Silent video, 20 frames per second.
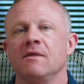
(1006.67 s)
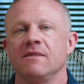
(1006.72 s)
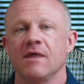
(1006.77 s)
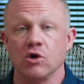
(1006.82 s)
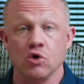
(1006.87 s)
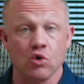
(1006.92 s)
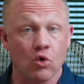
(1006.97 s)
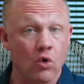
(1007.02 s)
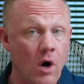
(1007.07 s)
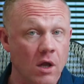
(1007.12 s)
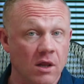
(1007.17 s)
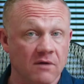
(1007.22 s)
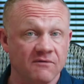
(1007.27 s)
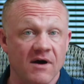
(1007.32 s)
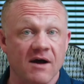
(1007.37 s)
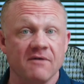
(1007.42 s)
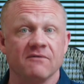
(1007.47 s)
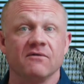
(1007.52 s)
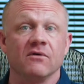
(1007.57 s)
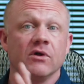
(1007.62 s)
that you
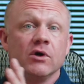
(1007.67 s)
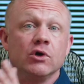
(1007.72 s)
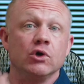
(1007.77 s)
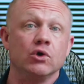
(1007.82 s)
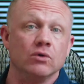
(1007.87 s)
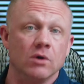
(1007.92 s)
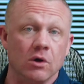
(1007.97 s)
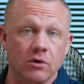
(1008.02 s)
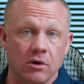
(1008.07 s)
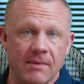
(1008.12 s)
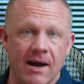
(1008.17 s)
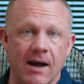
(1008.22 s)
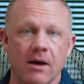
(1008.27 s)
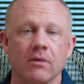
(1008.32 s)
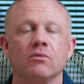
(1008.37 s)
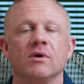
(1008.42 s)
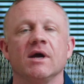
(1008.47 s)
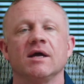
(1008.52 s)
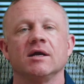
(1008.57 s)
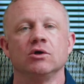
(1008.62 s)
qualify for the new loan
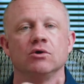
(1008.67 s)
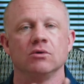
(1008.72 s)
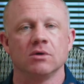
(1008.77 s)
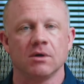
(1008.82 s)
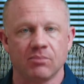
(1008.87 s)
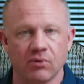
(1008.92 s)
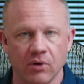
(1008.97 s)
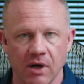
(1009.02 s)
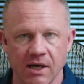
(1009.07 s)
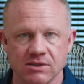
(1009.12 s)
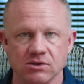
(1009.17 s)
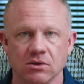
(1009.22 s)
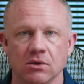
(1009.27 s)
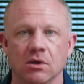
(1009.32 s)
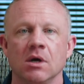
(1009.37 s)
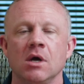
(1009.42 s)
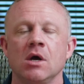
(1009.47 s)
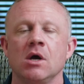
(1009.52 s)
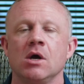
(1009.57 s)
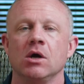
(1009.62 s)
amount. We got to do an
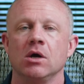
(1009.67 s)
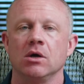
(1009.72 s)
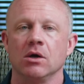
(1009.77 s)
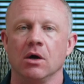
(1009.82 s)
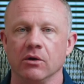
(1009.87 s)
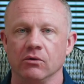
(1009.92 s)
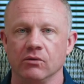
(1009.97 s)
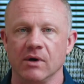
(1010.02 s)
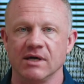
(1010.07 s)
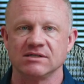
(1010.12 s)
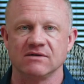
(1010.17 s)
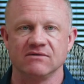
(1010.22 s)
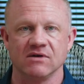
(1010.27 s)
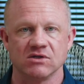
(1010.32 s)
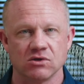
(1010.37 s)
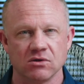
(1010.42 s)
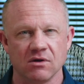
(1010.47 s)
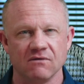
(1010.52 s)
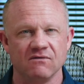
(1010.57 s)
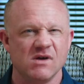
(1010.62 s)
appraisal and all the rest of
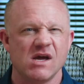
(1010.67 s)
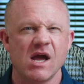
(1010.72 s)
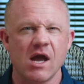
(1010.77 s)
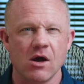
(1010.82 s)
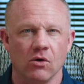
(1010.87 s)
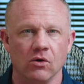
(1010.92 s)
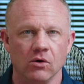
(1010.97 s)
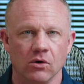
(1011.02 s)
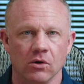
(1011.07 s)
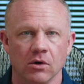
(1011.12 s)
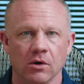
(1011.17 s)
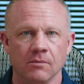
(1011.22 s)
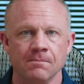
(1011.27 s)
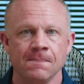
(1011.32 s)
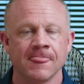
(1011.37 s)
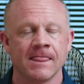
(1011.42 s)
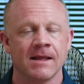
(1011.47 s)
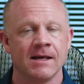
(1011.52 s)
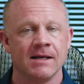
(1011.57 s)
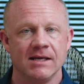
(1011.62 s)
it. So the VA IRRRL
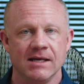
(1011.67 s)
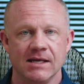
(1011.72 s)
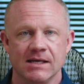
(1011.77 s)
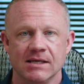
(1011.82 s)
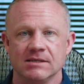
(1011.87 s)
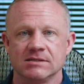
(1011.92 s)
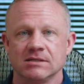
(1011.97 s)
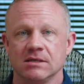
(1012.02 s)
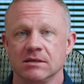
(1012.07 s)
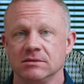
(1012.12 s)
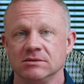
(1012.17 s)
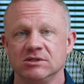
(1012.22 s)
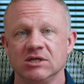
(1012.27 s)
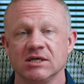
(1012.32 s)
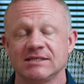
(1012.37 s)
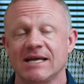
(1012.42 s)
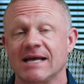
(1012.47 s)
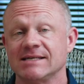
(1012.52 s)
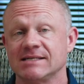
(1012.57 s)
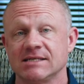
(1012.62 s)
is
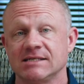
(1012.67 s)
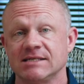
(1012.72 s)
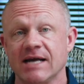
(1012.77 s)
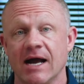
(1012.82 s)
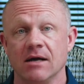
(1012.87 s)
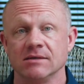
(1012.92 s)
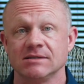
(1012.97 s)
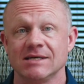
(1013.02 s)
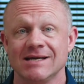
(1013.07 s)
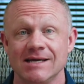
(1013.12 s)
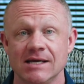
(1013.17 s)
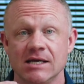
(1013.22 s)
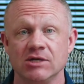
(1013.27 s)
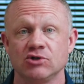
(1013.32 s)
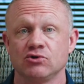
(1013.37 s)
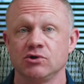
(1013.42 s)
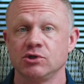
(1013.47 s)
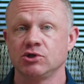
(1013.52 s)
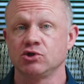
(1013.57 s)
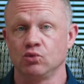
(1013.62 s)
just as it sounds,
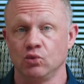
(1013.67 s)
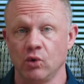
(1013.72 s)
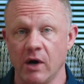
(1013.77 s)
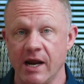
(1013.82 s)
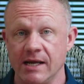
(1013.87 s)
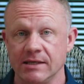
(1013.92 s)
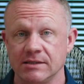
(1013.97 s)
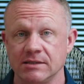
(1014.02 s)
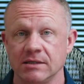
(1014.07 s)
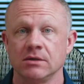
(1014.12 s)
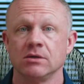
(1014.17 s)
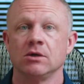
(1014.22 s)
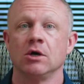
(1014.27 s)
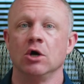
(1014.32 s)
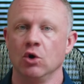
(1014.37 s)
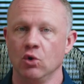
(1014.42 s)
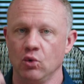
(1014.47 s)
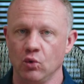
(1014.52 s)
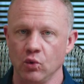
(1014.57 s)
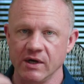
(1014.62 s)
interest rate
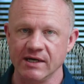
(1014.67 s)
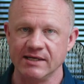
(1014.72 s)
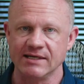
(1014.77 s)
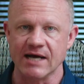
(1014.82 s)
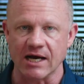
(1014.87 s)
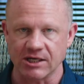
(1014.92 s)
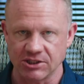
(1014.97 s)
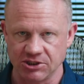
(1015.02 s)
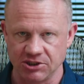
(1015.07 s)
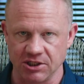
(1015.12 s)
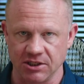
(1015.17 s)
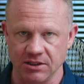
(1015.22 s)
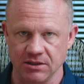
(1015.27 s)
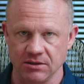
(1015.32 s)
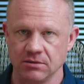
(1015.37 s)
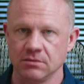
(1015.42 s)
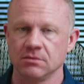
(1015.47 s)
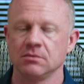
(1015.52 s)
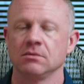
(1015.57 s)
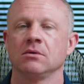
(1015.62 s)

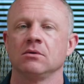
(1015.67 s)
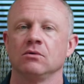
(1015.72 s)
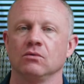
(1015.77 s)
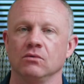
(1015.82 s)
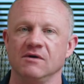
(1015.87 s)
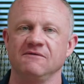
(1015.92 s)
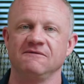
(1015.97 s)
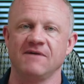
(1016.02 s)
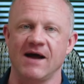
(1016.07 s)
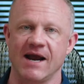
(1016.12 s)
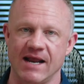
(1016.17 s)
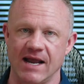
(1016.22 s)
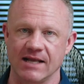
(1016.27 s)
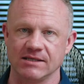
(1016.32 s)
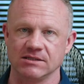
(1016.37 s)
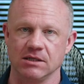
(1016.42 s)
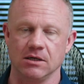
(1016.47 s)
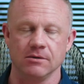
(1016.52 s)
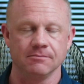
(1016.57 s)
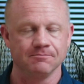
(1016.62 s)
reduction
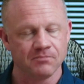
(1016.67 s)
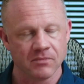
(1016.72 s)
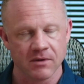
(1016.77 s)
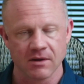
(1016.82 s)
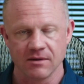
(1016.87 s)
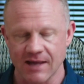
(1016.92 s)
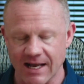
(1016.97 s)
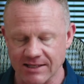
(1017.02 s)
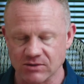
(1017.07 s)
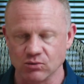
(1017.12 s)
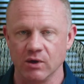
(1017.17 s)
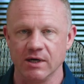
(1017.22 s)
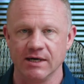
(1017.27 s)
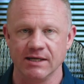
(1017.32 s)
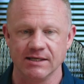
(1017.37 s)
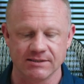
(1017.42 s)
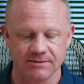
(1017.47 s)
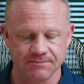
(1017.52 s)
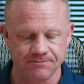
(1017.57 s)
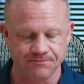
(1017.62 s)
refinance loan. That's what it
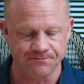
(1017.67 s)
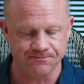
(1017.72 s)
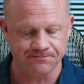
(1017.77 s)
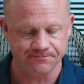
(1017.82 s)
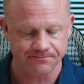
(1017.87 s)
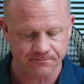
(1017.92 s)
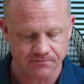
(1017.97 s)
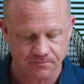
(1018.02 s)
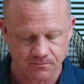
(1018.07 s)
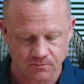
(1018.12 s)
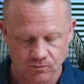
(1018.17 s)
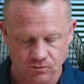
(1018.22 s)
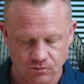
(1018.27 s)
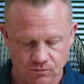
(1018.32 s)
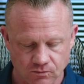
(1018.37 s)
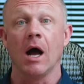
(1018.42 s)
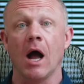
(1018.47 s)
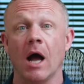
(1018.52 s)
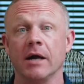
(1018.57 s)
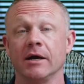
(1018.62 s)
is.
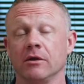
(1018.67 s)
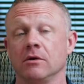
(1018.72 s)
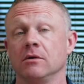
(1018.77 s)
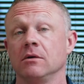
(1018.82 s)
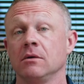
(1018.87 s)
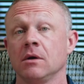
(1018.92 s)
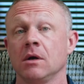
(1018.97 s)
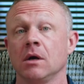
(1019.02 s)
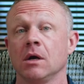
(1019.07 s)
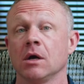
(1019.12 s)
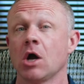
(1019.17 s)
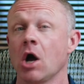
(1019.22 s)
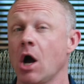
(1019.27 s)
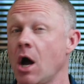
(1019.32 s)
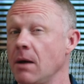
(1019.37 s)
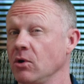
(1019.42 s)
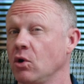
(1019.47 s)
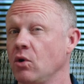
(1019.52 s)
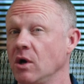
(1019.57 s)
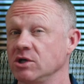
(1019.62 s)
Another
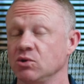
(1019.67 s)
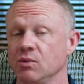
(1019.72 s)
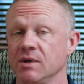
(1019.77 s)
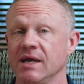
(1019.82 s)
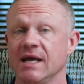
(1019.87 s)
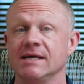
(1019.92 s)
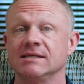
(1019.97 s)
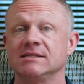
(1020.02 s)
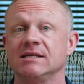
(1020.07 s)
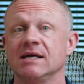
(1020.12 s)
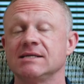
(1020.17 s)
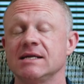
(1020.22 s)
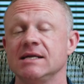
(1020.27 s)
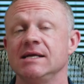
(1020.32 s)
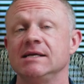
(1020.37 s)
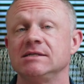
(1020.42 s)
common question we get is, does it